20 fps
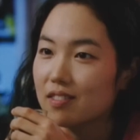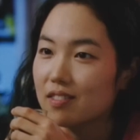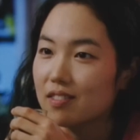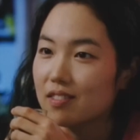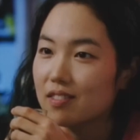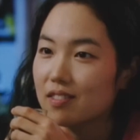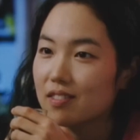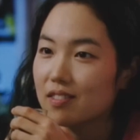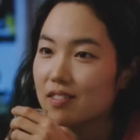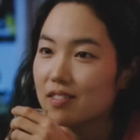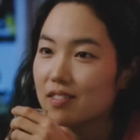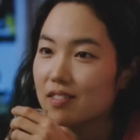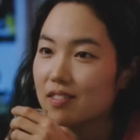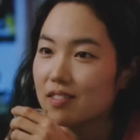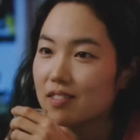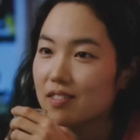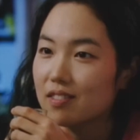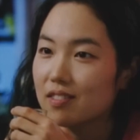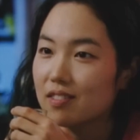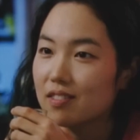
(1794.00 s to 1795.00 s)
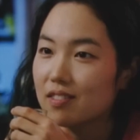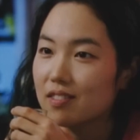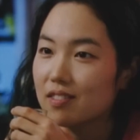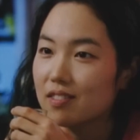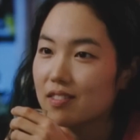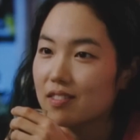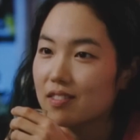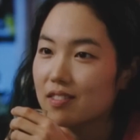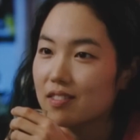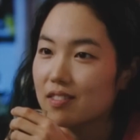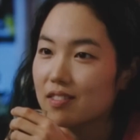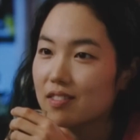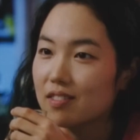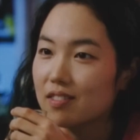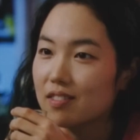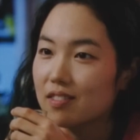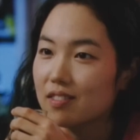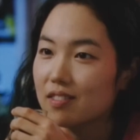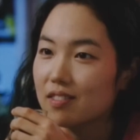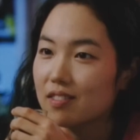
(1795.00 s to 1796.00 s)

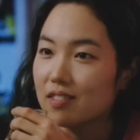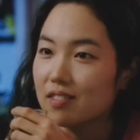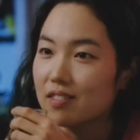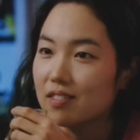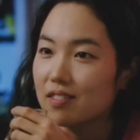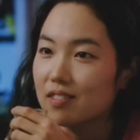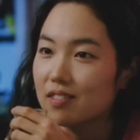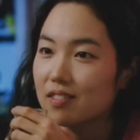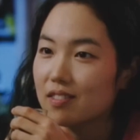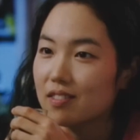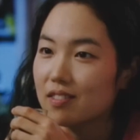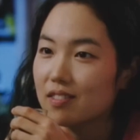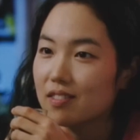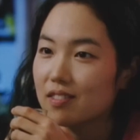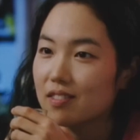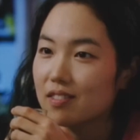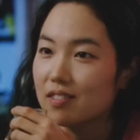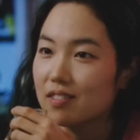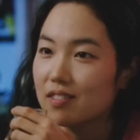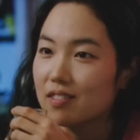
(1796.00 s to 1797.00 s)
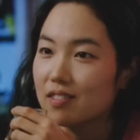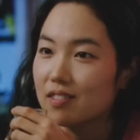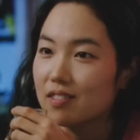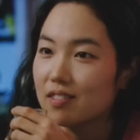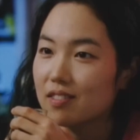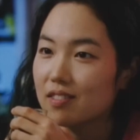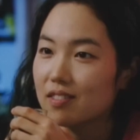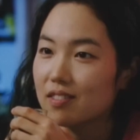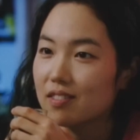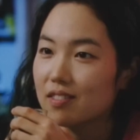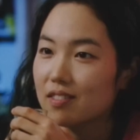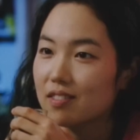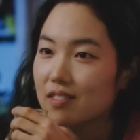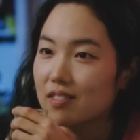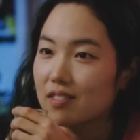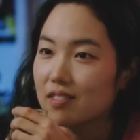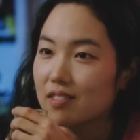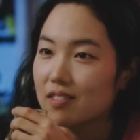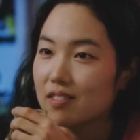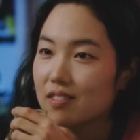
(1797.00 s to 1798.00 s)

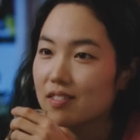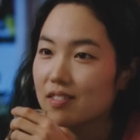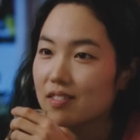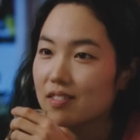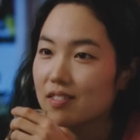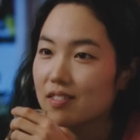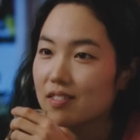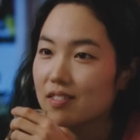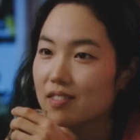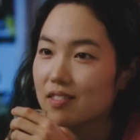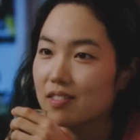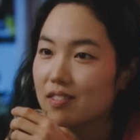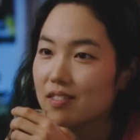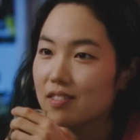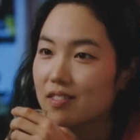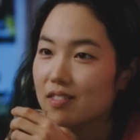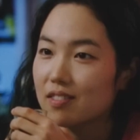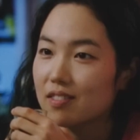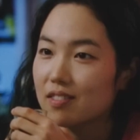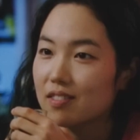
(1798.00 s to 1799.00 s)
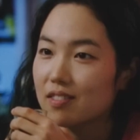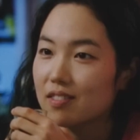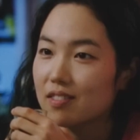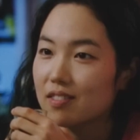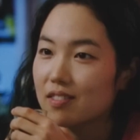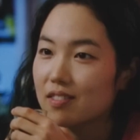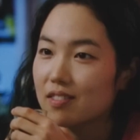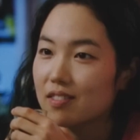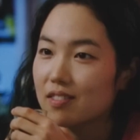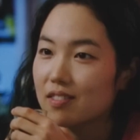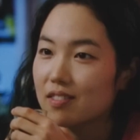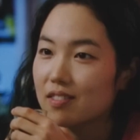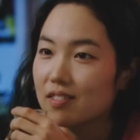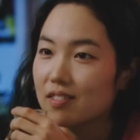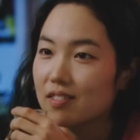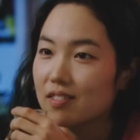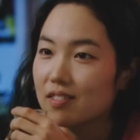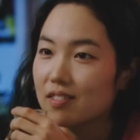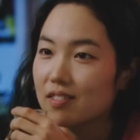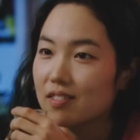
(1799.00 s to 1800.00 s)

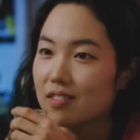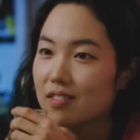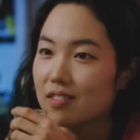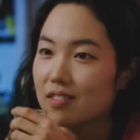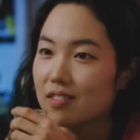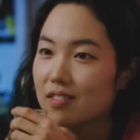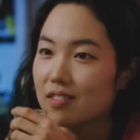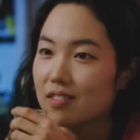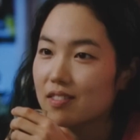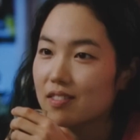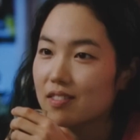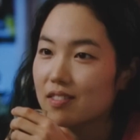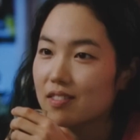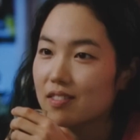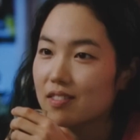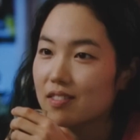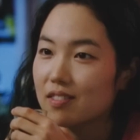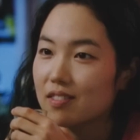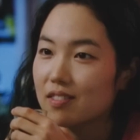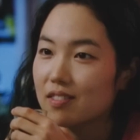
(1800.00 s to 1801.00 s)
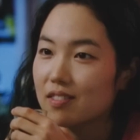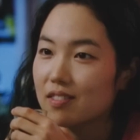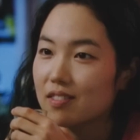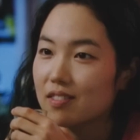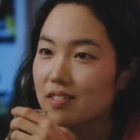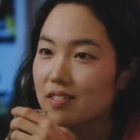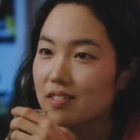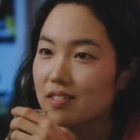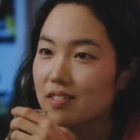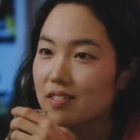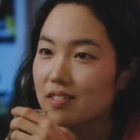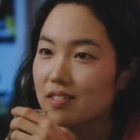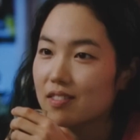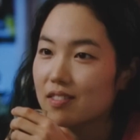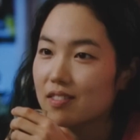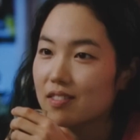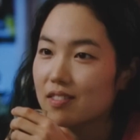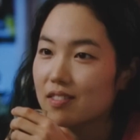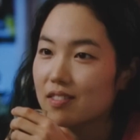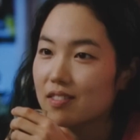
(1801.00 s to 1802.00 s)
This is a still picture; no speech is visible.